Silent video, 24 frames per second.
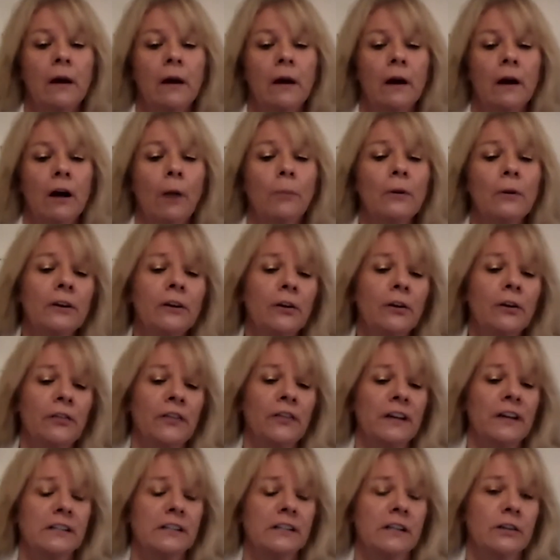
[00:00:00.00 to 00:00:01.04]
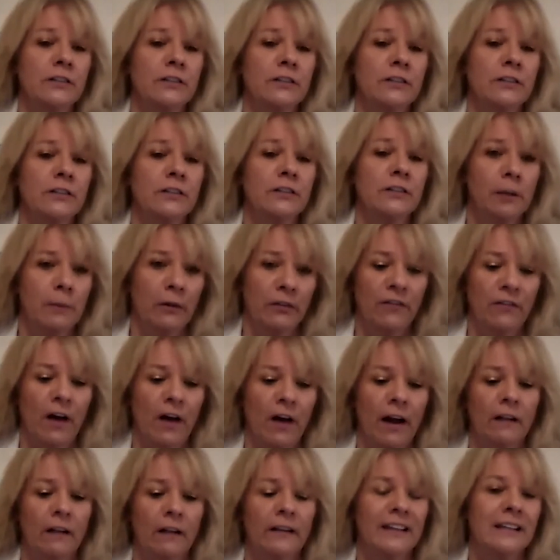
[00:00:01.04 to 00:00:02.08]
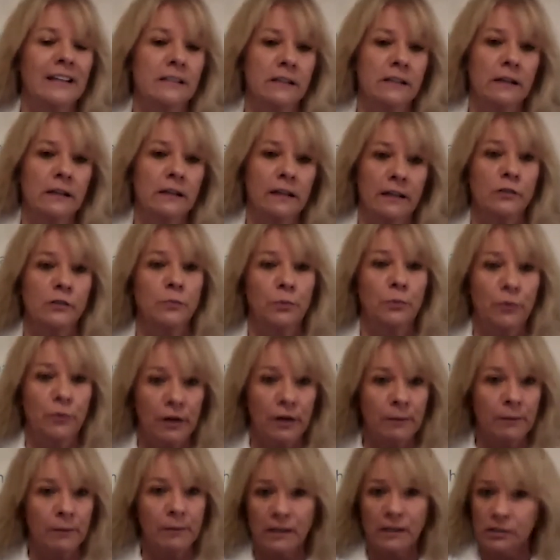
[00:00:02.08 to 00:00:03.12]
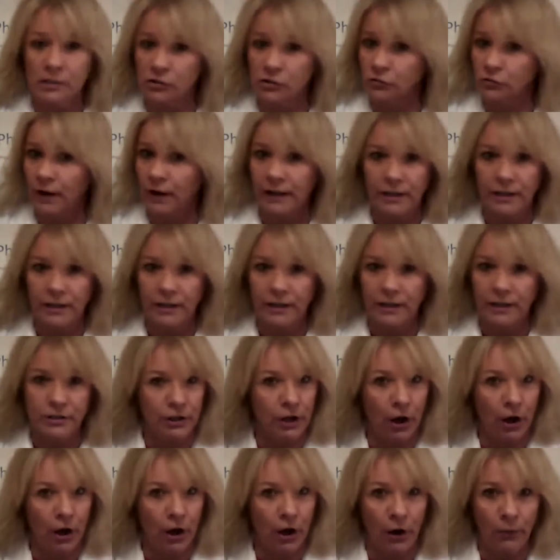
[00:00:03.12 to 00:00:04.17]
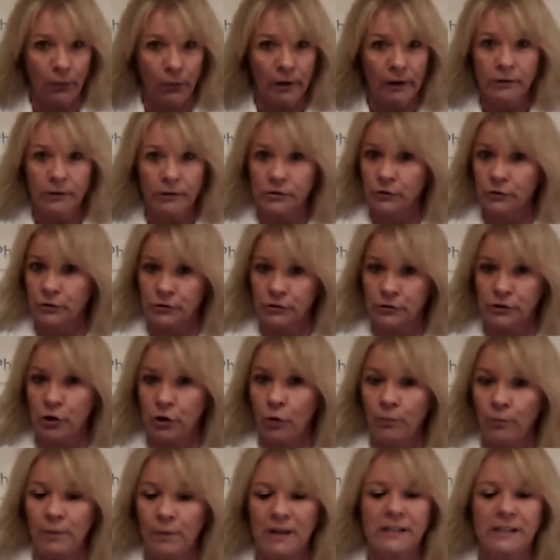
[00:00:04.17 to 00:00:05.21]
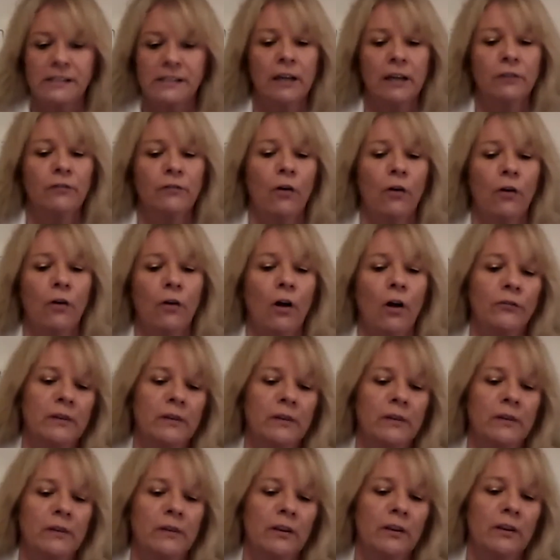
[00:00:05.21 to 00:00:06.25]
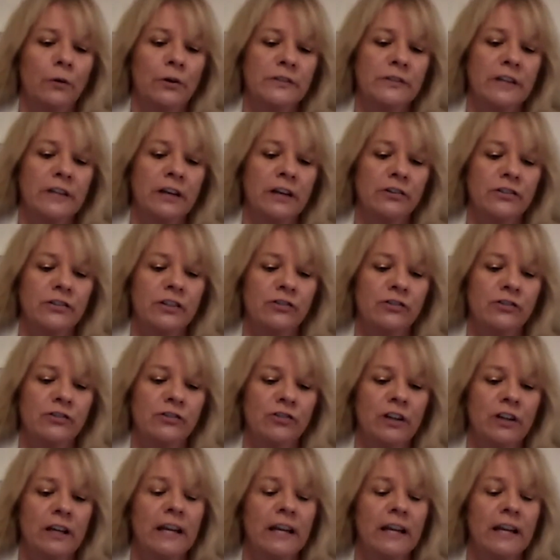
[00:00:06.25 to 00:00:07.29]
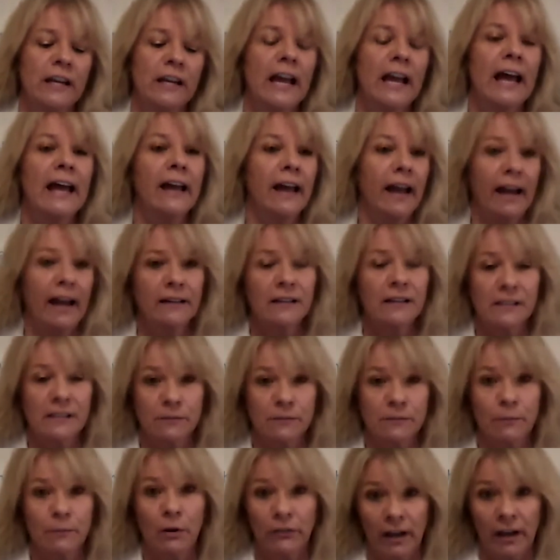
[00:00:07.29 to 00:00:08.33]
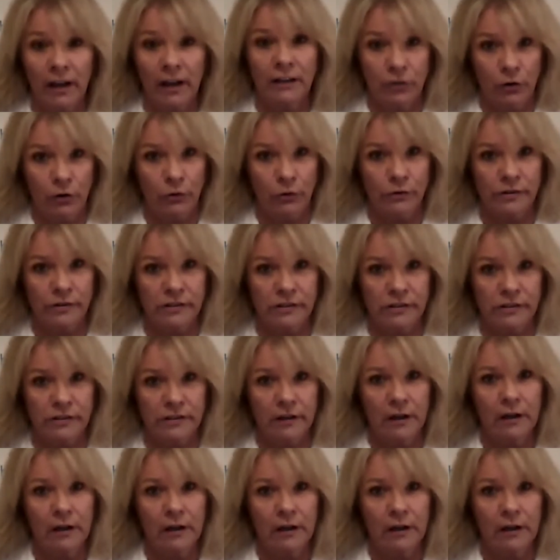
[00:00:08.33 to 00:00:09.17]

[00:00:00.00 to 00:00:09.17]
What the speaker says: A couple little things I'll tell you about the vial is it is pre-mixed, ready to go. So there's no mixing involved with the low-dose hCG, and it's multi-dosed,